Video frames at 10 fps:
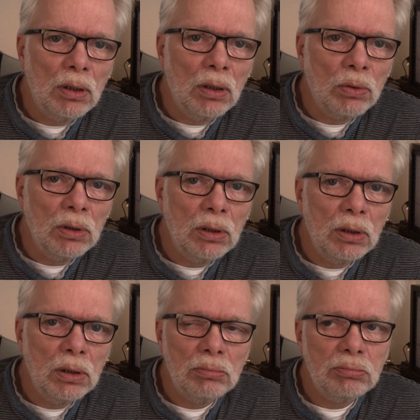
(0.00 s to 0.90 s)

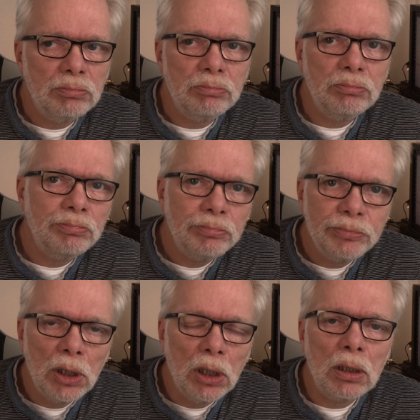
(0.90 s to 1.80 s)
only
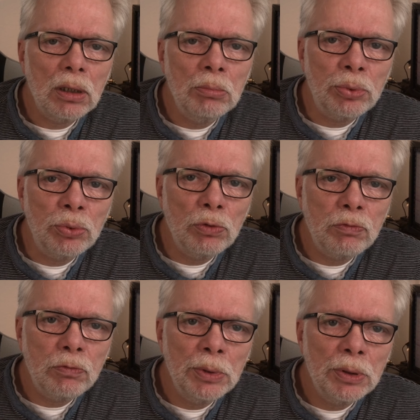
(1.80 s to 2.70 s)
little
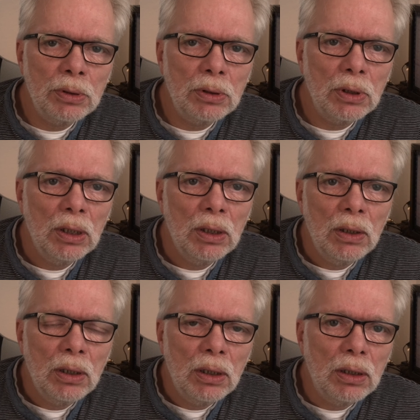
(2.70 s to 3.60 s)
improvement
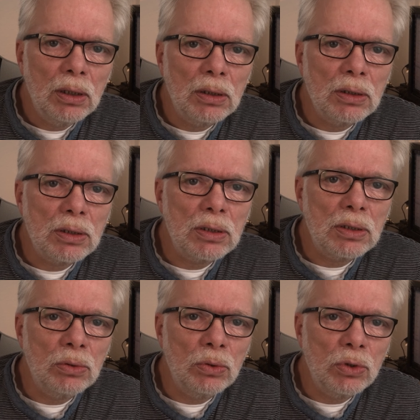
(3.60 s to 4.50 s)
is
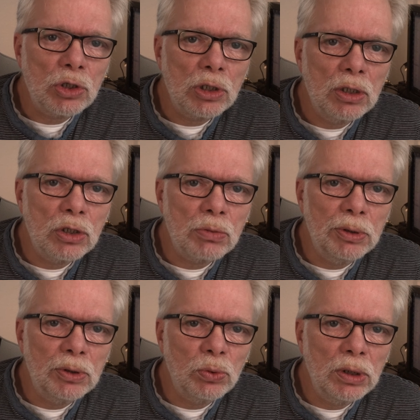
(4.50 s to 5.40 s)
to change
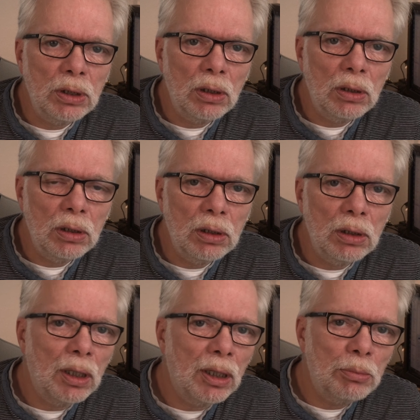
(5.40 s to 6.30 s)
between the
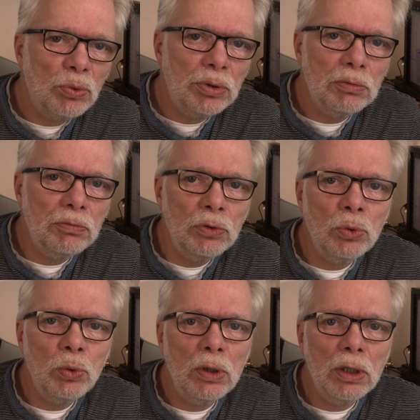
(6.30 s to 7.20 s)
library
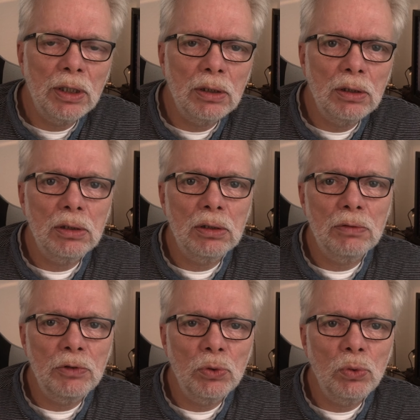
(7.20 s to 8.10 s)
view and a
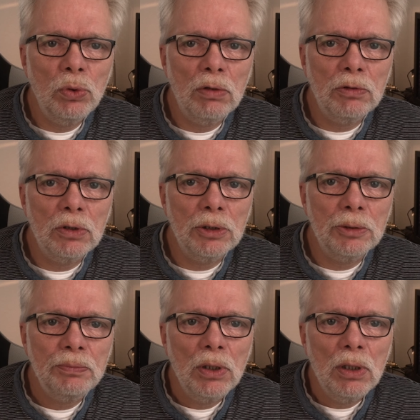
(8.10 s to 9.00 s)
view of a
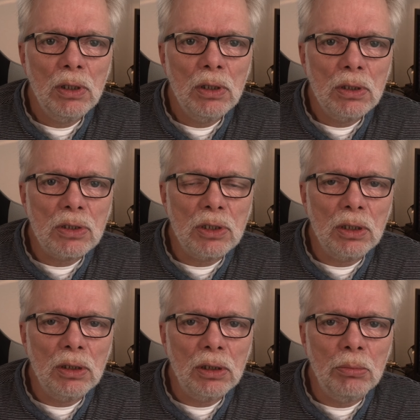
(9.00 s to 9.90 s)

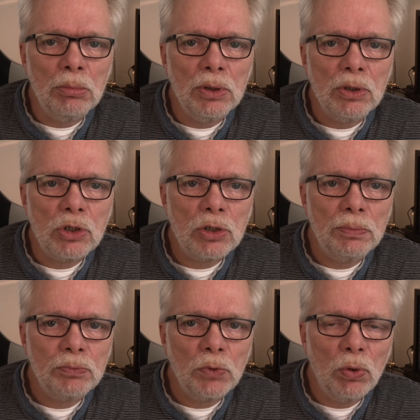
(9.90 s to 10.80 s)
single image
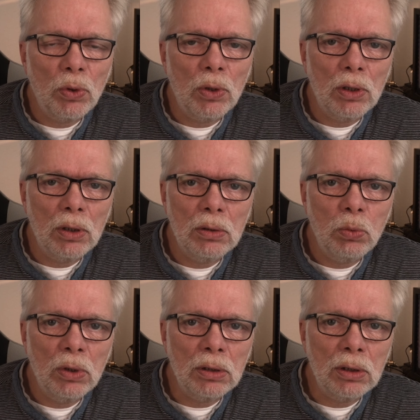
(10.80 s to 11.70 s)
with
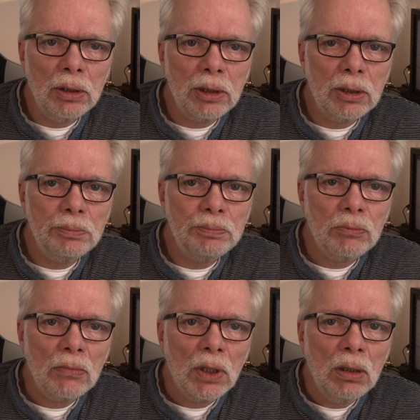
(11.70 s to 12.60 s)
one click.
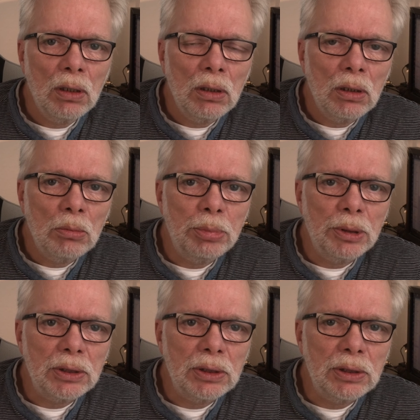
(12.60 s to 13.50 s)

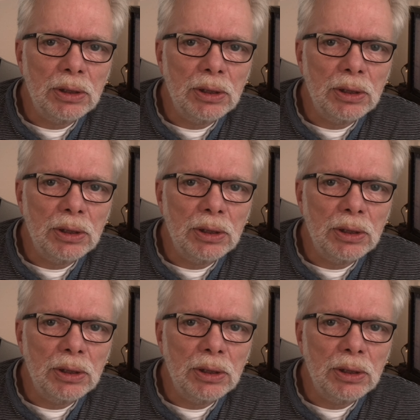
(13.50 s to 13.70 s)
But